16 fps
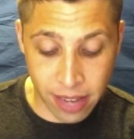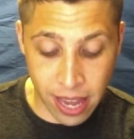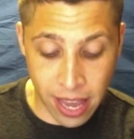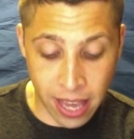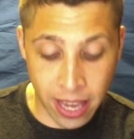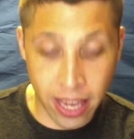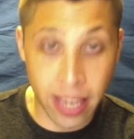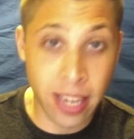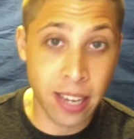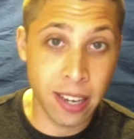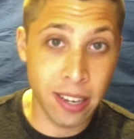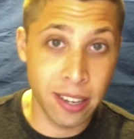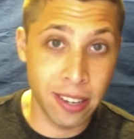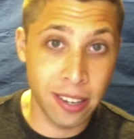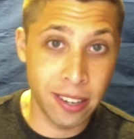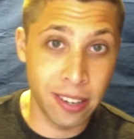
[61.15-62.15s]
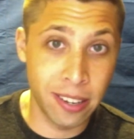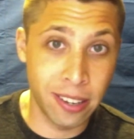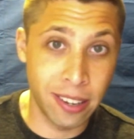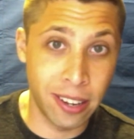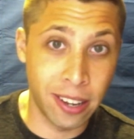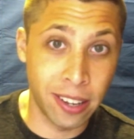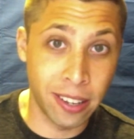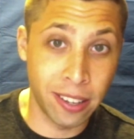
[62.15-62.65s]
a
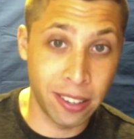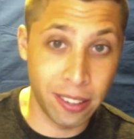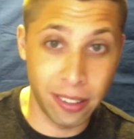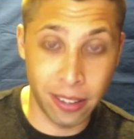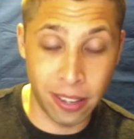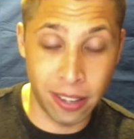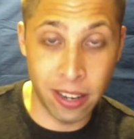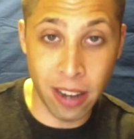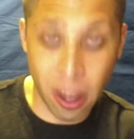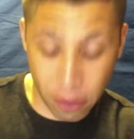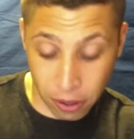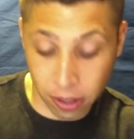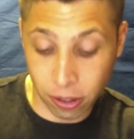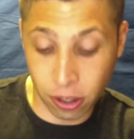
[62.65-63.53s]
uh, another a